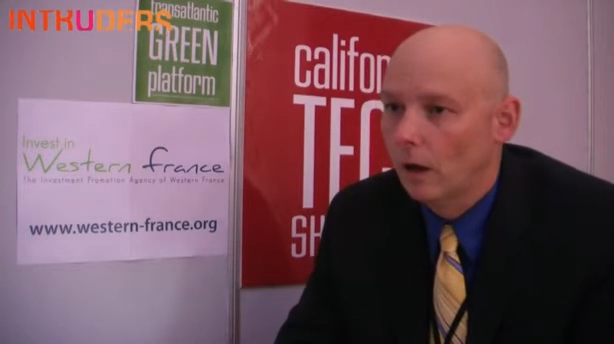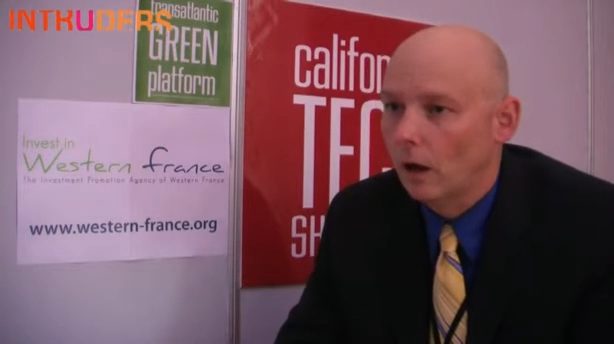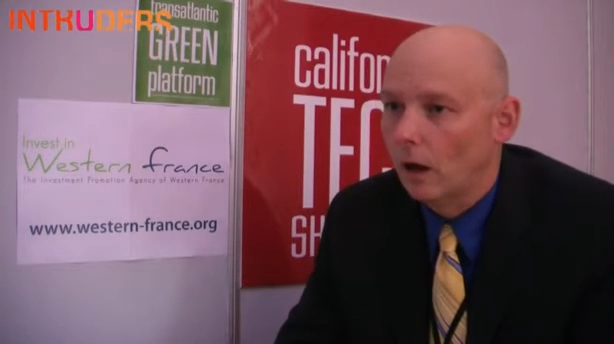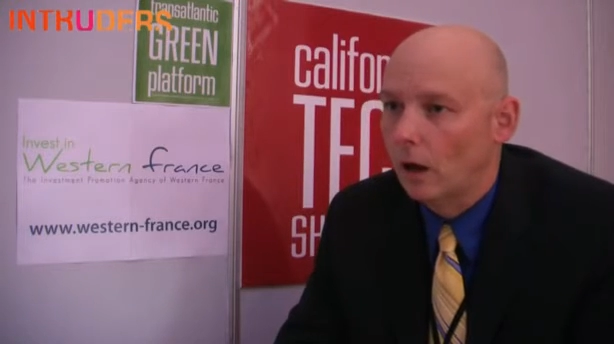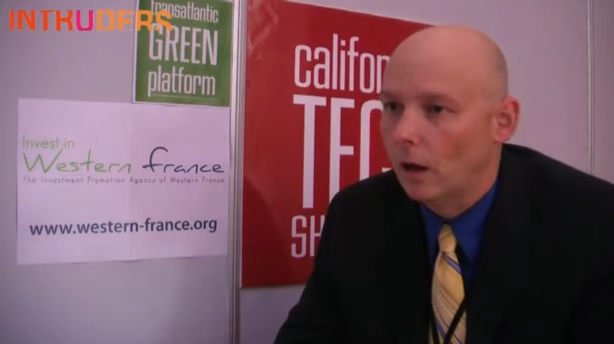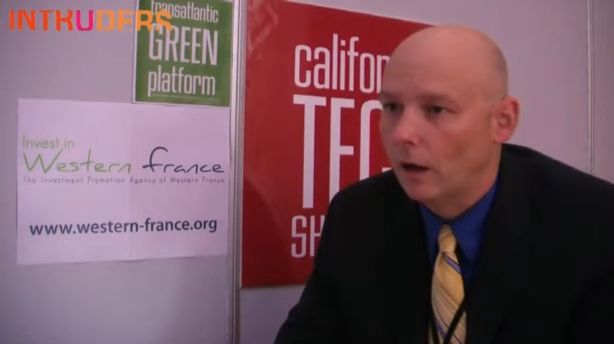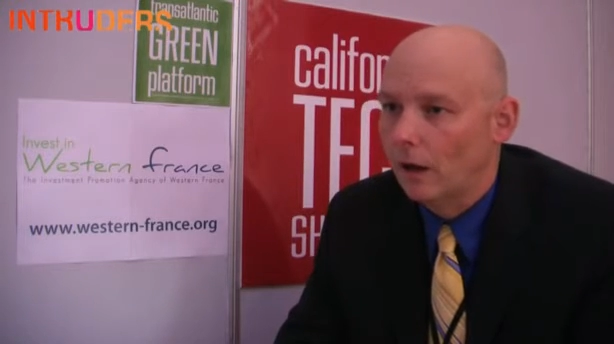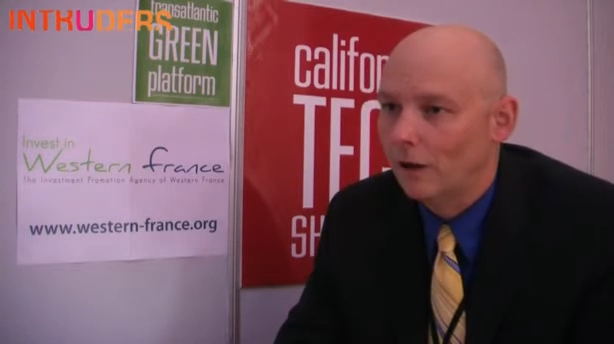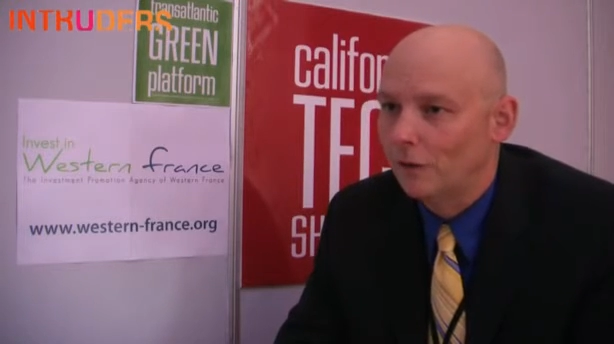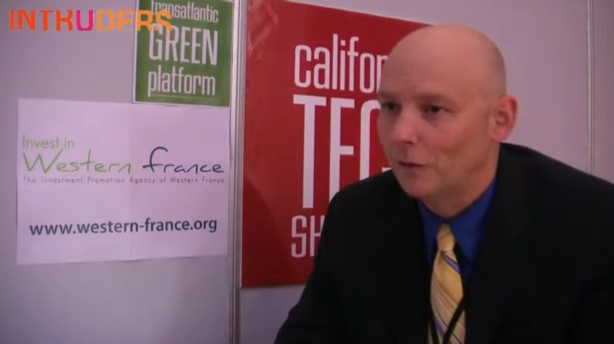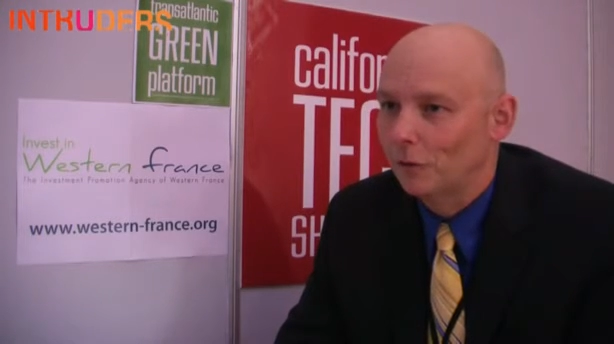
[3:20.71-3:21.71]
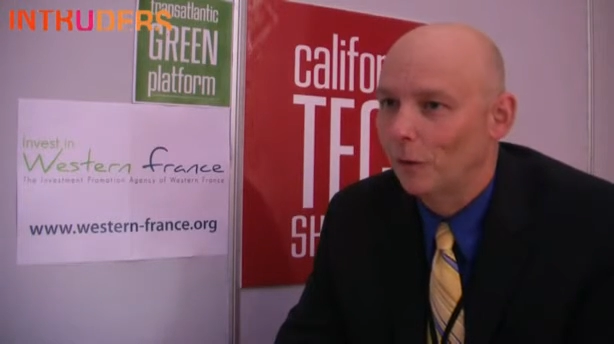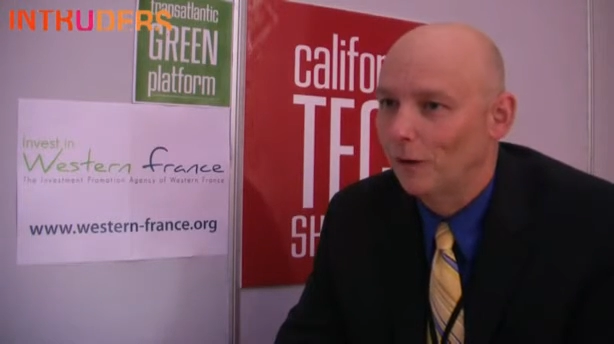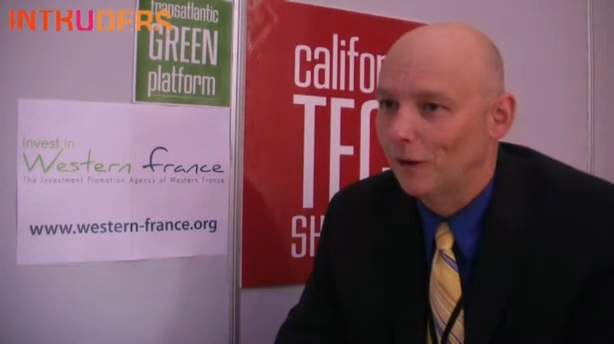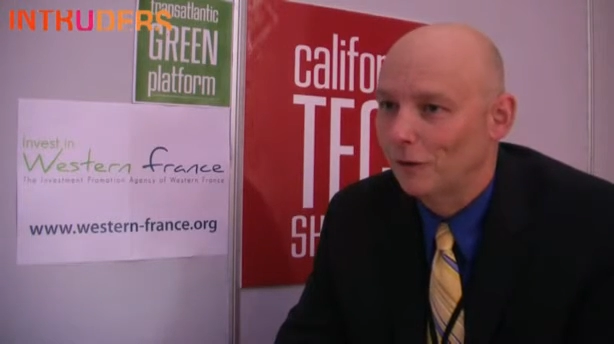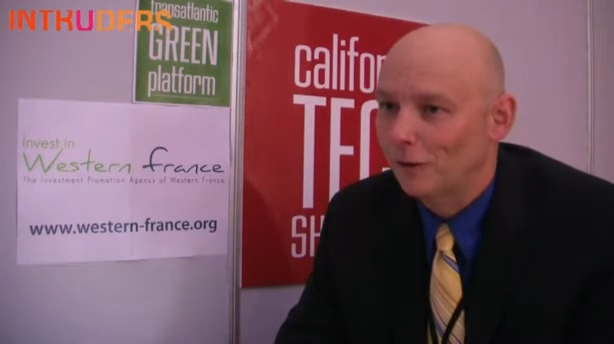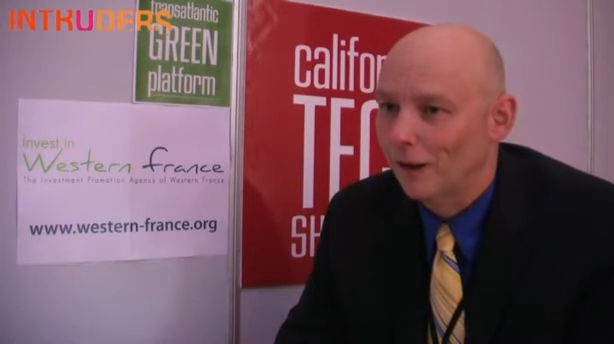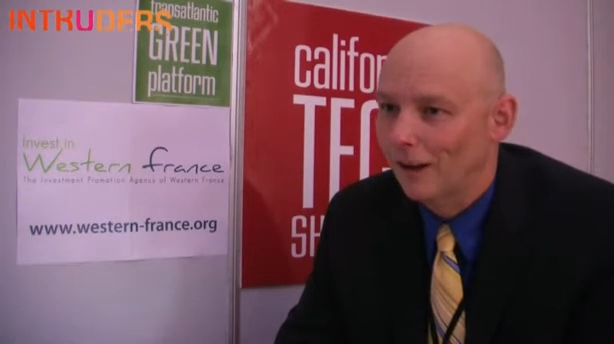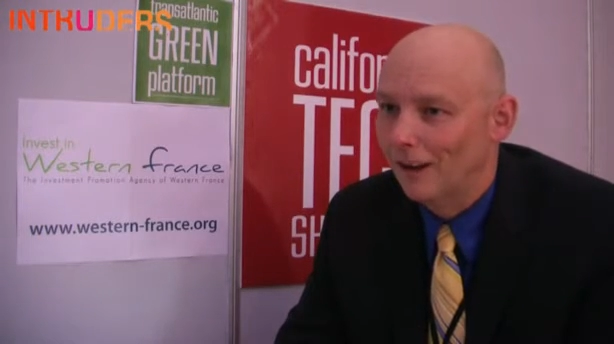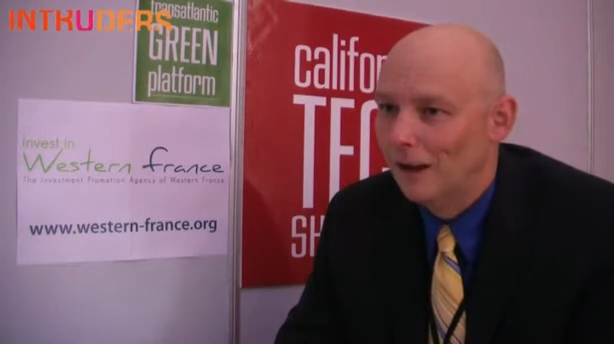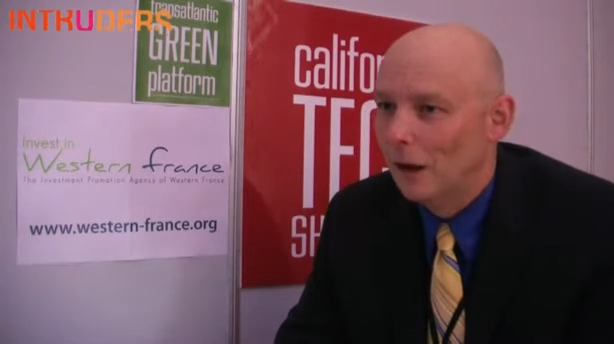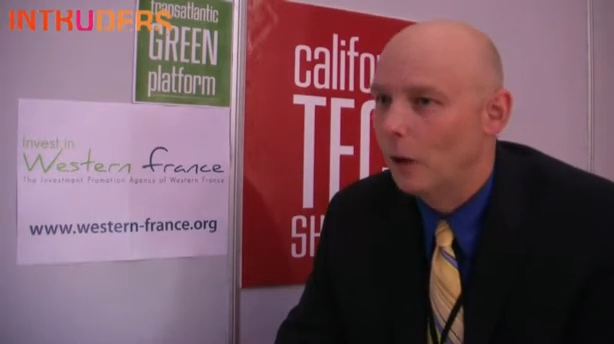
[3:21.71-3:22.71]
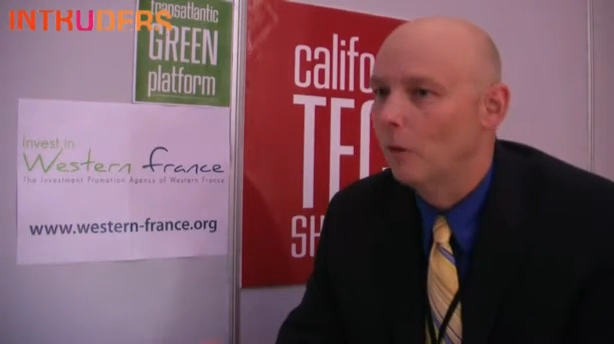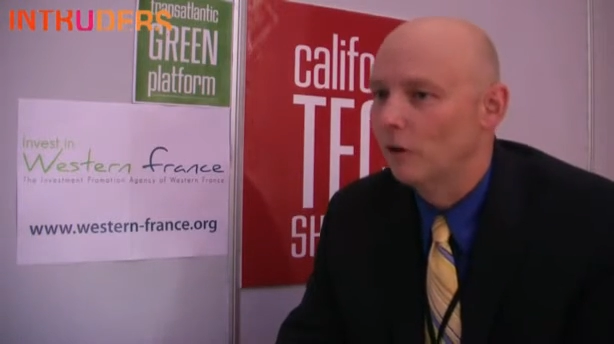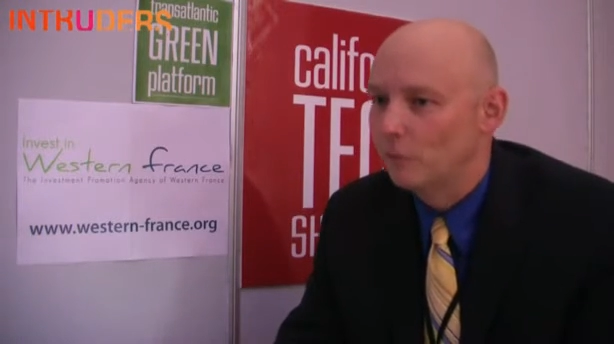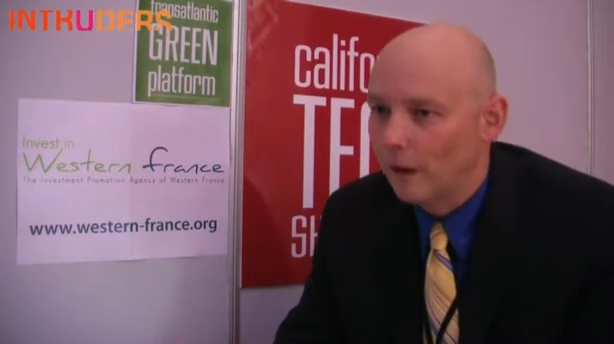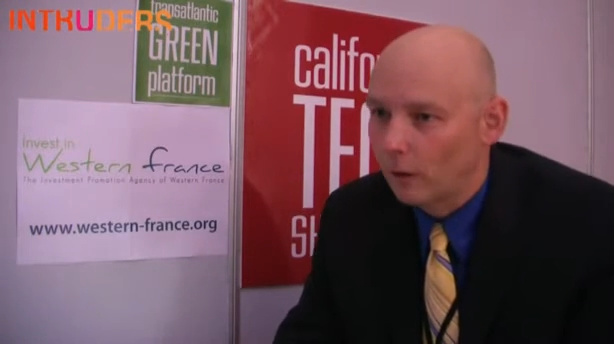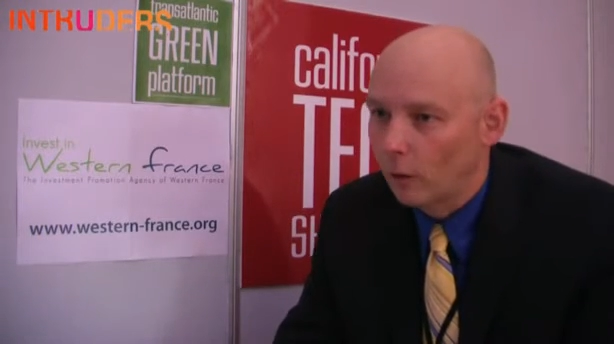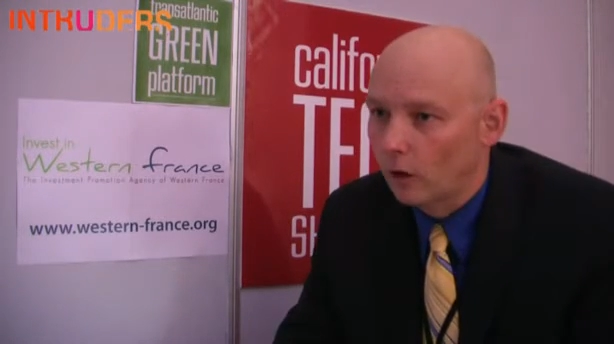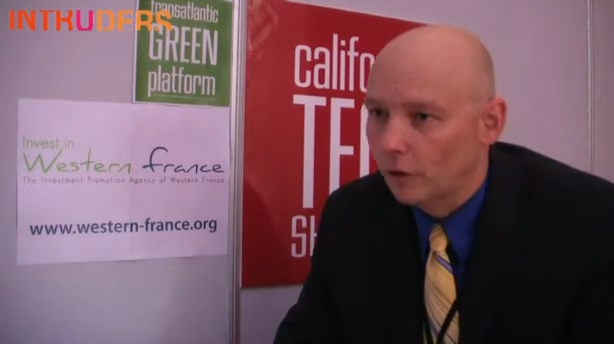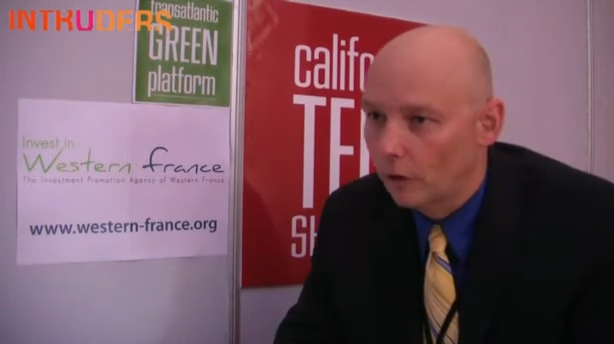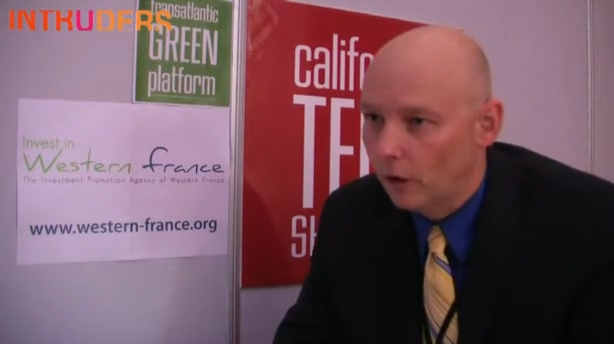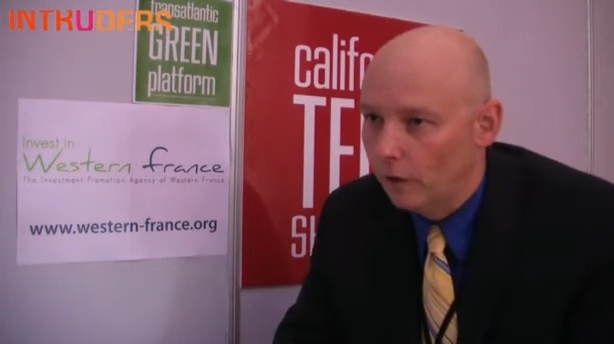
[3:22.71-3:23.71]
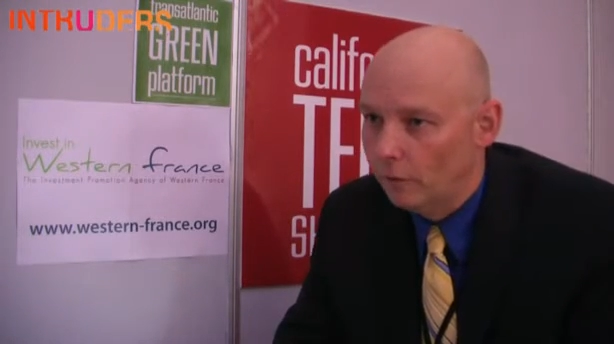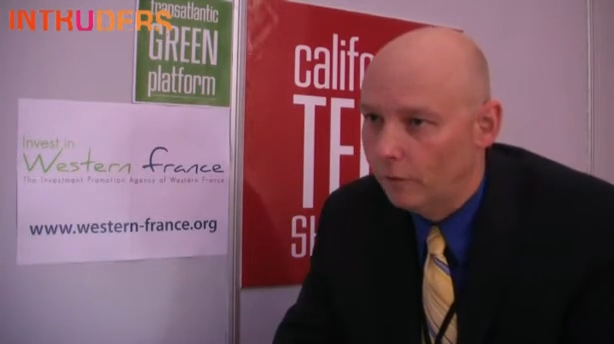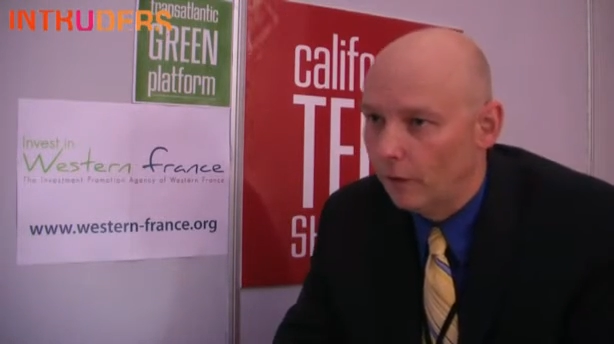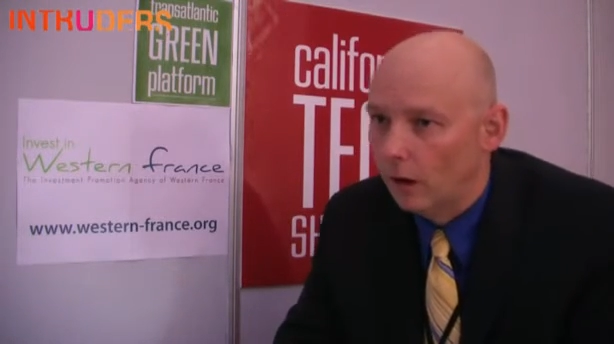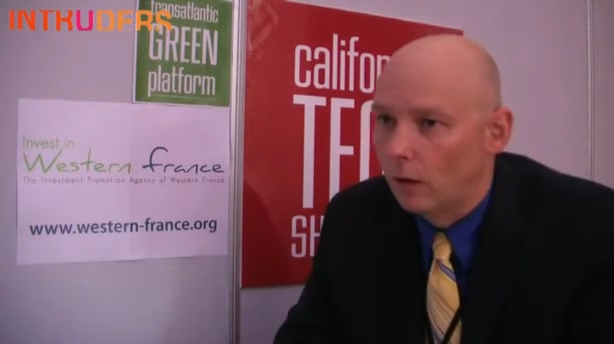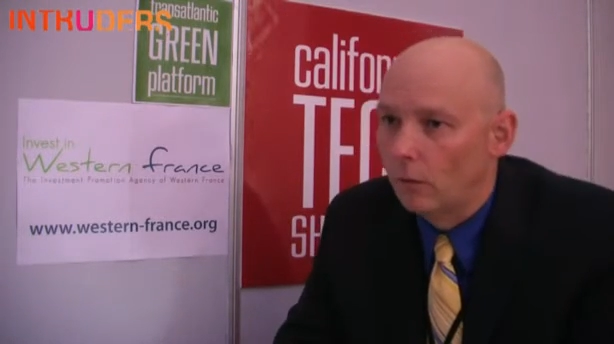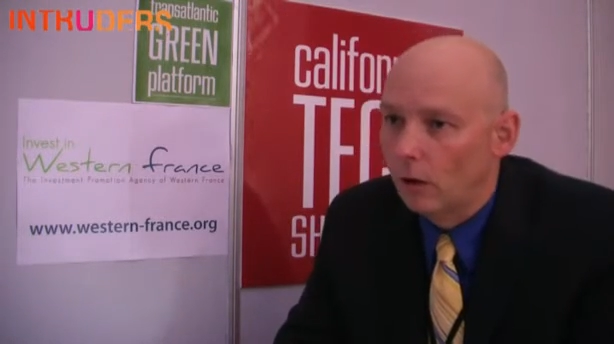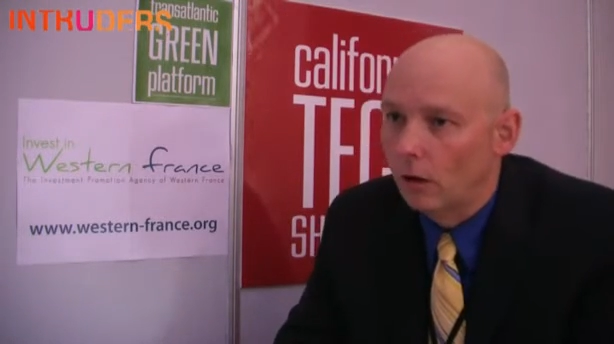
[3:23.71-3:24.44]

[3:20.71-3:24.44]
uh, and so it is uh, a much better alternative. Uh,